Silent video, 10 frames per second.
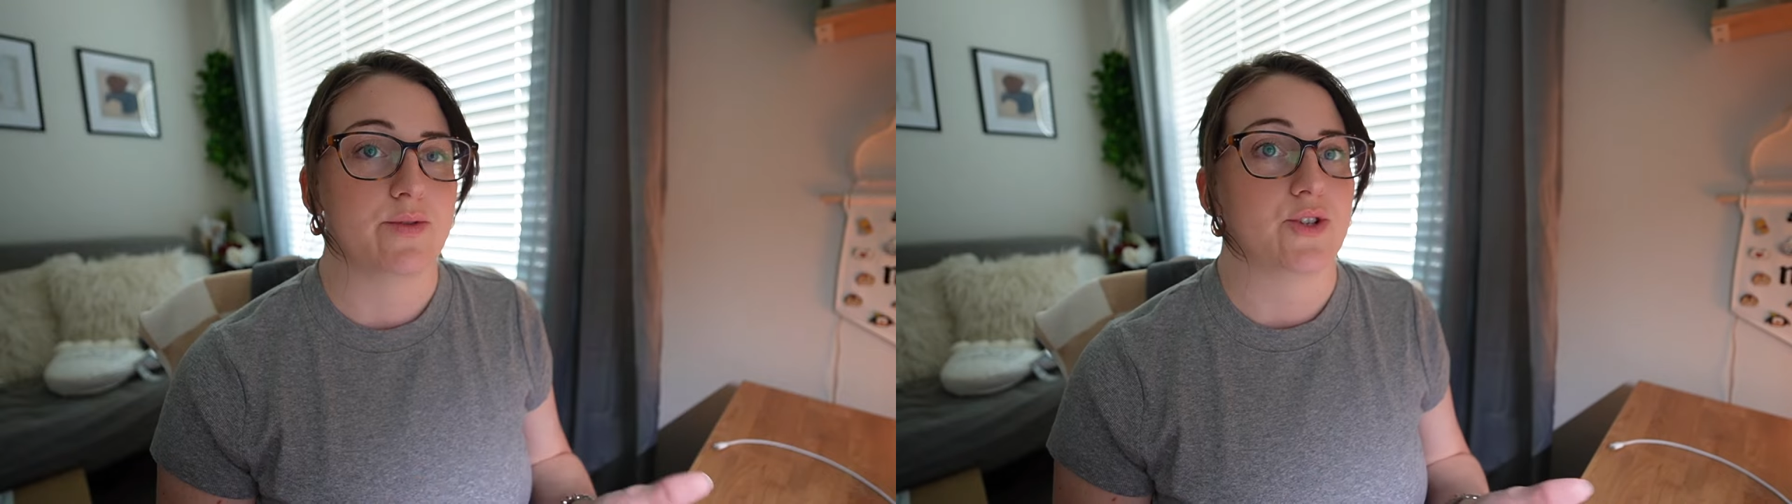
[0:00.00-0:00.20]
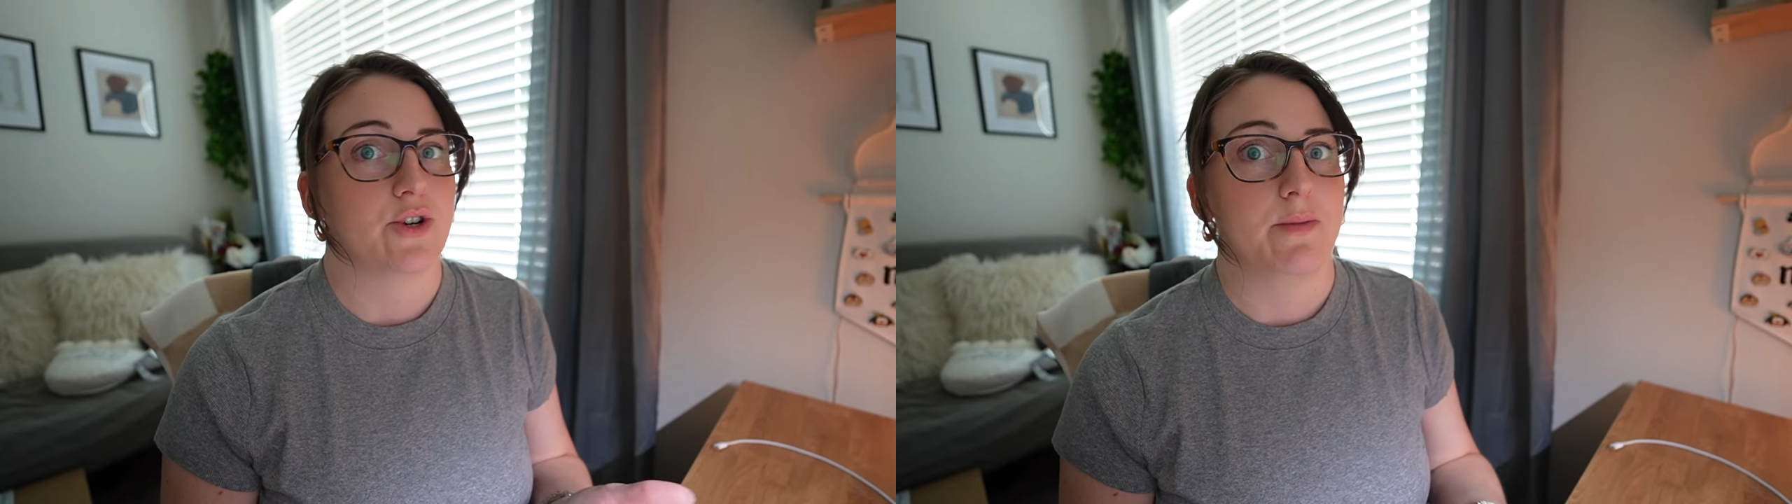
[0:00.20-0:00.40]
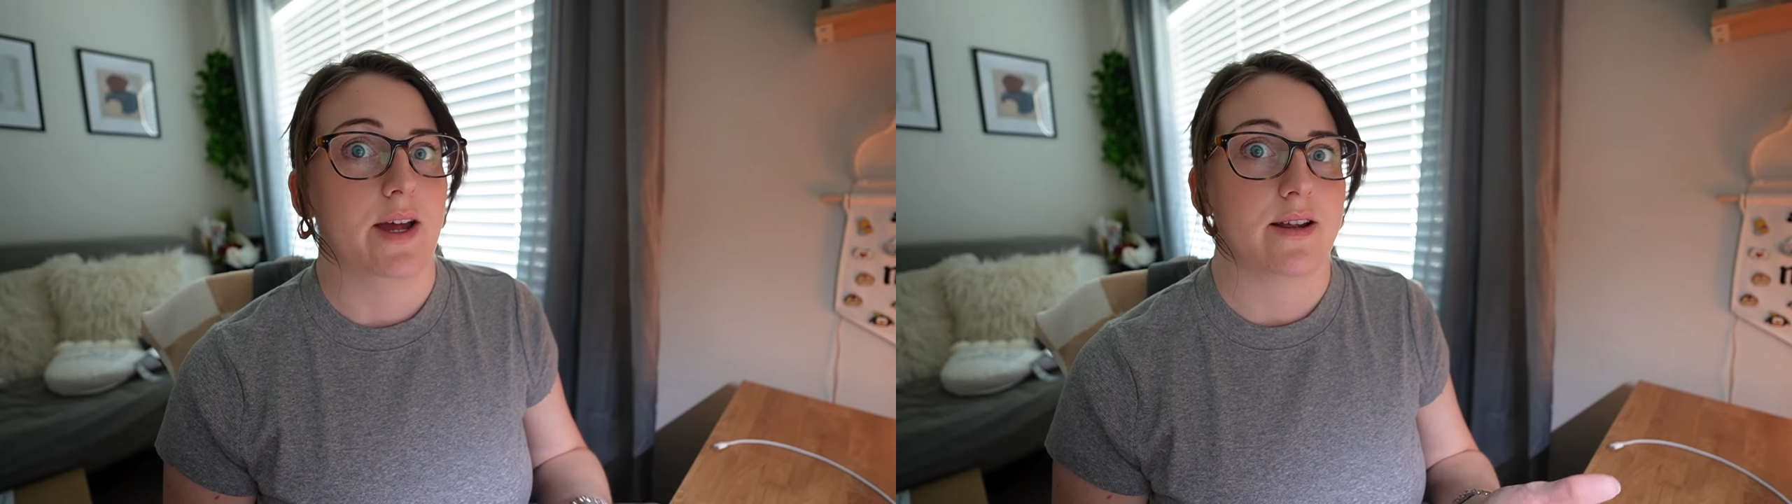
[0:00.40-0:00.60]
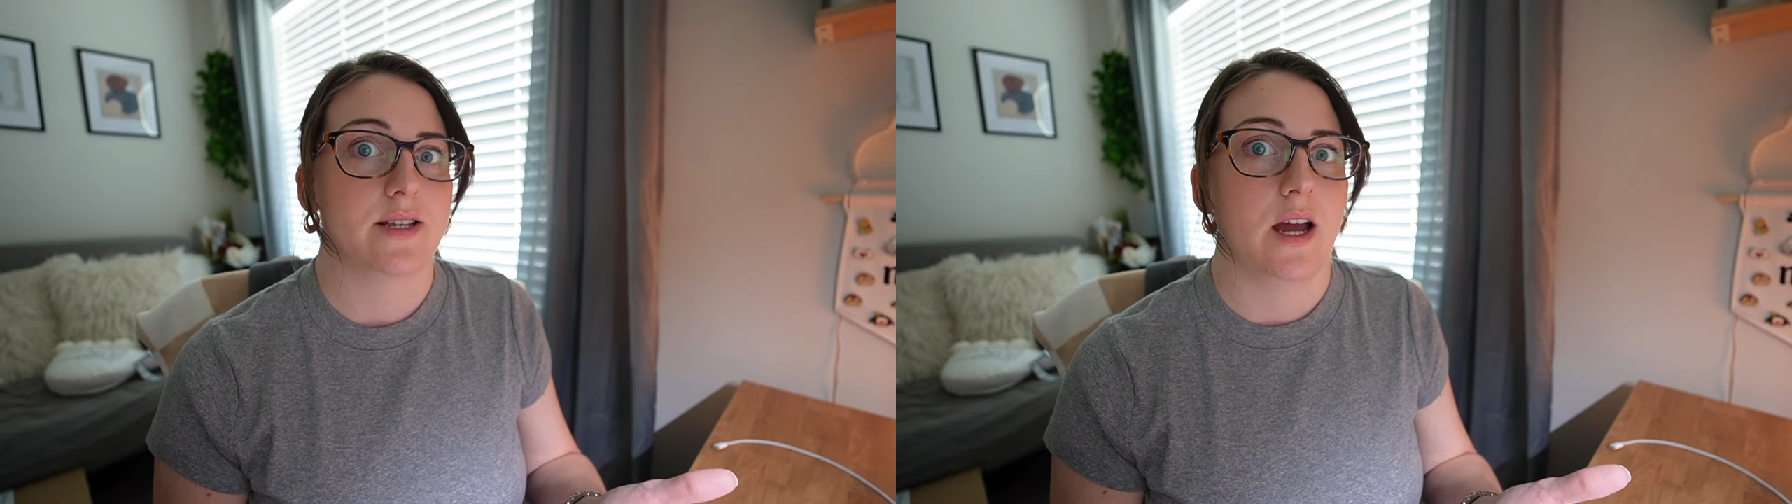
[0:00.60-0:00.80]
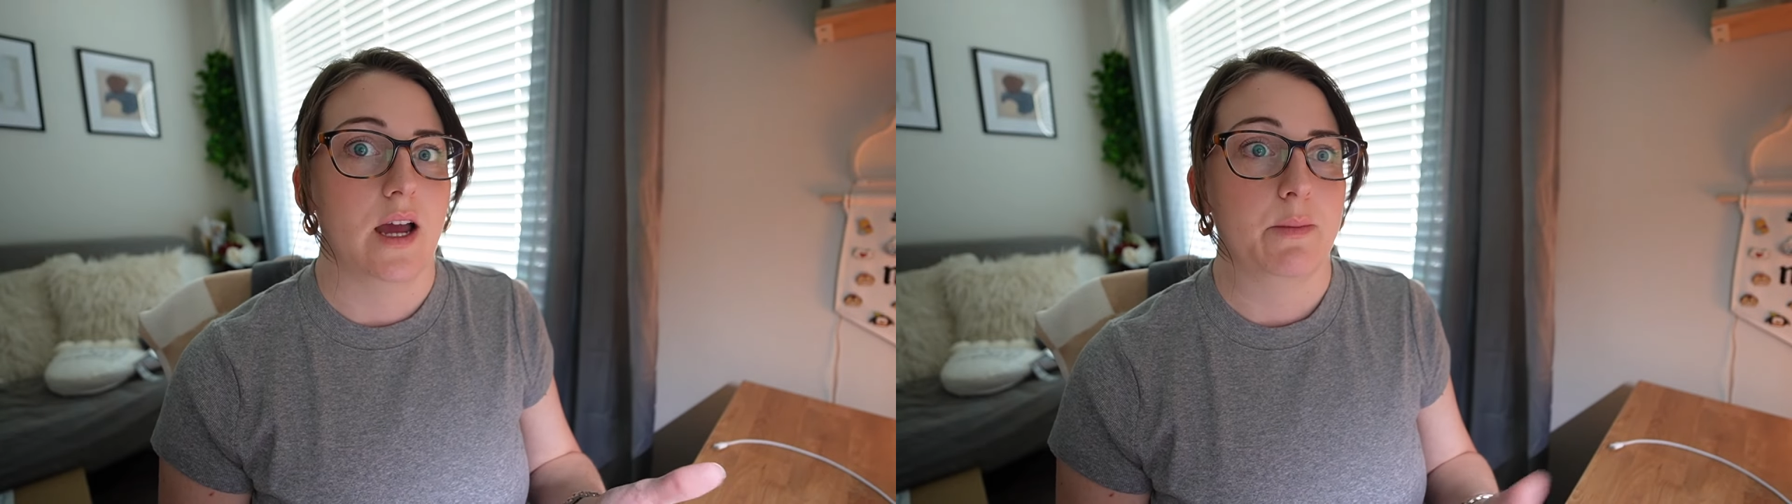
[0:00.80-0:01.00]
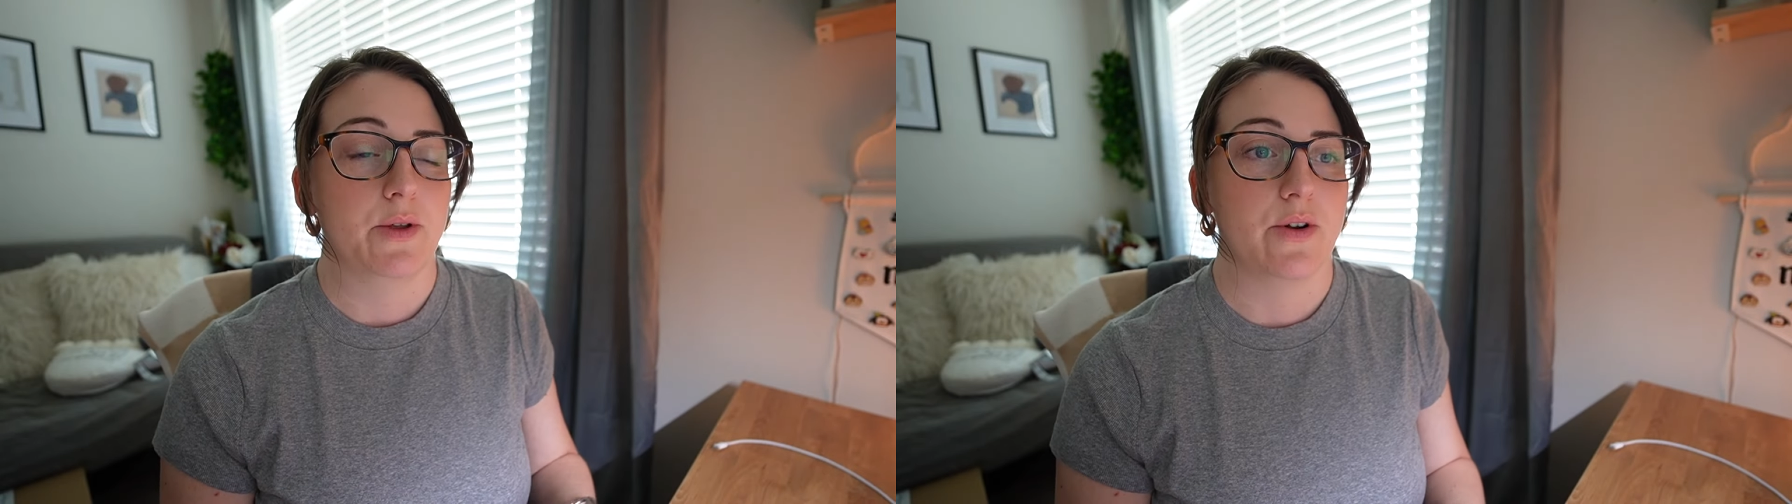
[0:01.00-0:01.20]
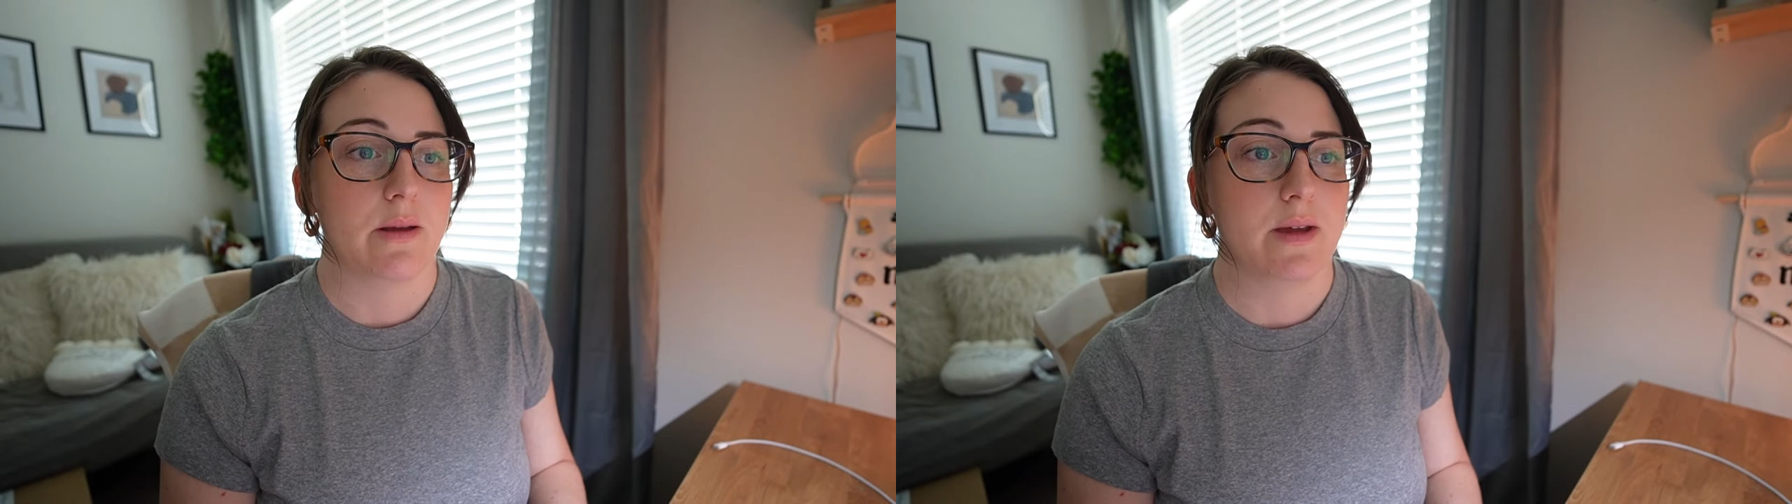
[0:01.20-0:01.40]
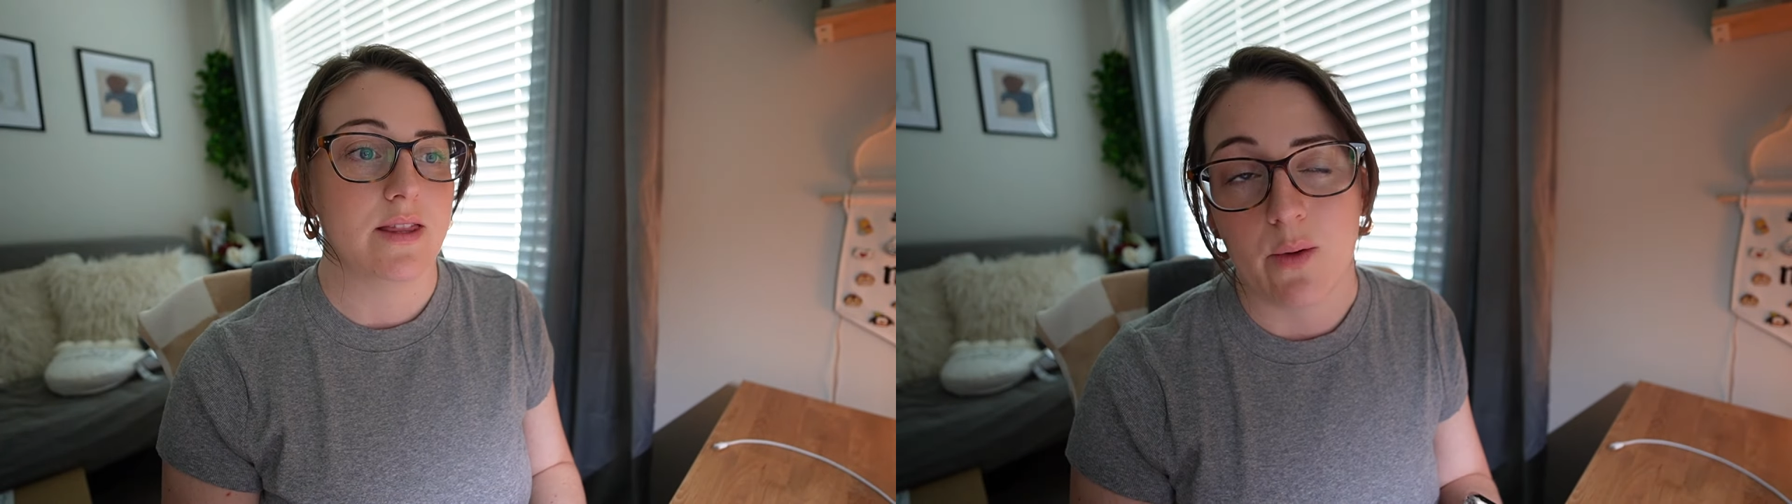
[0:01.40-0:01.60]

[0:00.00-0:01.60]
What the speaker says: was a traumatic time. You know what I mean?